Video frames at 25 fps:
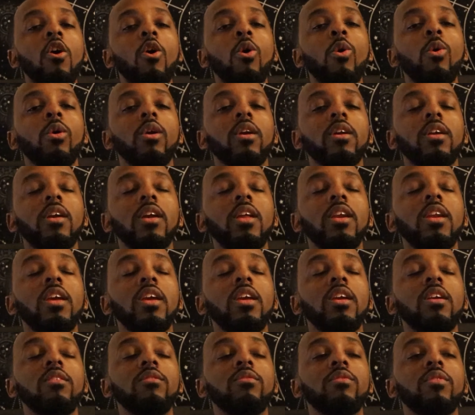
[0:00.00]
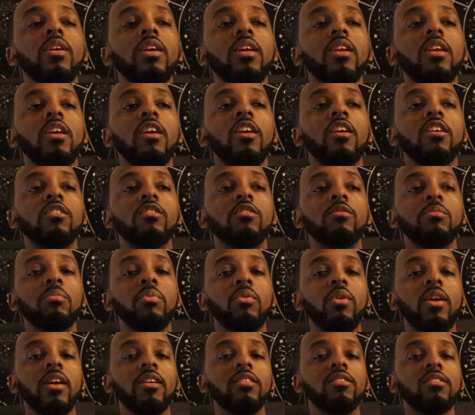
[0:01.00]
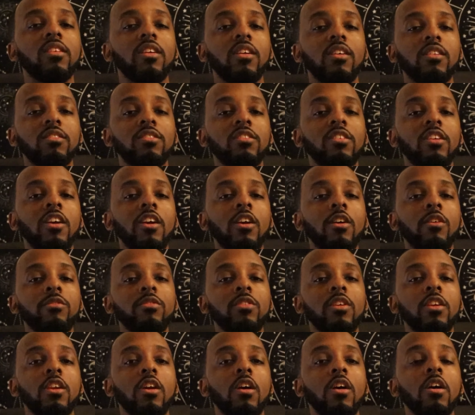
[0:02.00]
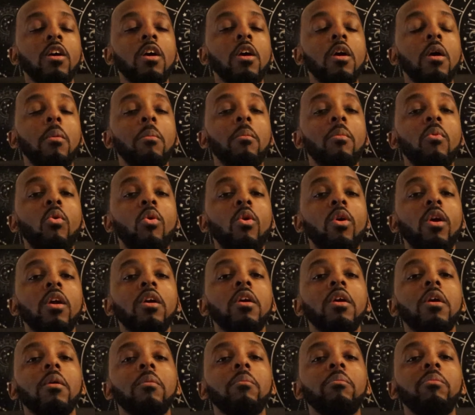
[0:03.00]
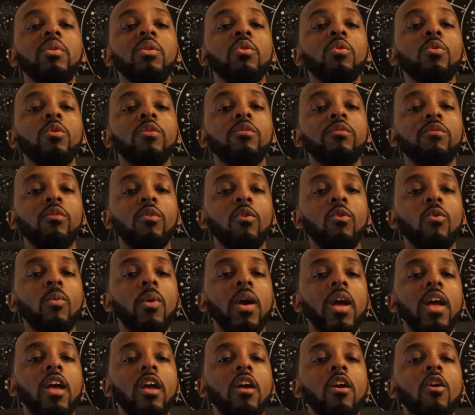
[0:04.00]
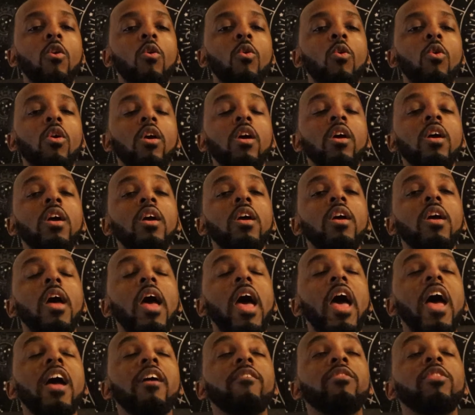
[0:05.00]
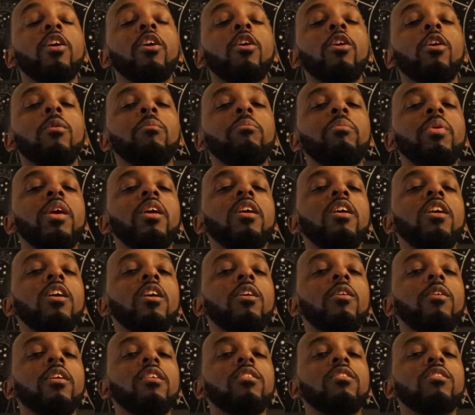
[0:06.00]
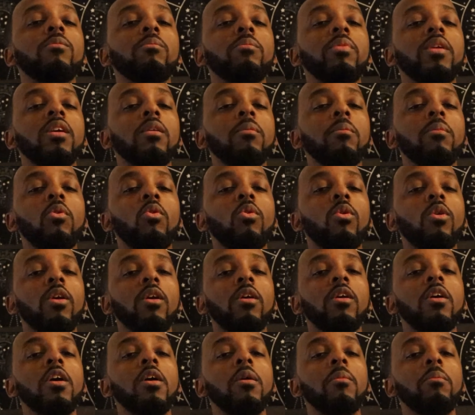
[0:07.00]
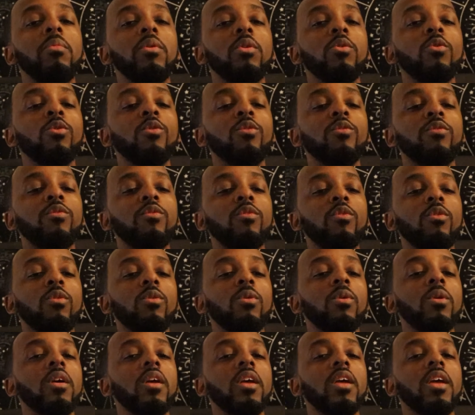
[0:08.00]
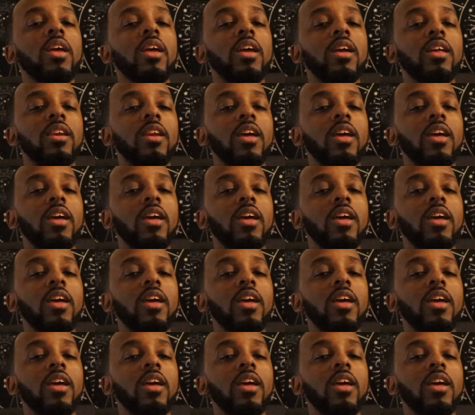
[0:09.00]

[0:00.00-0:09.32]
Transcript: or can even express themselves in a more beautiful way, or have their appearance be more beautiful in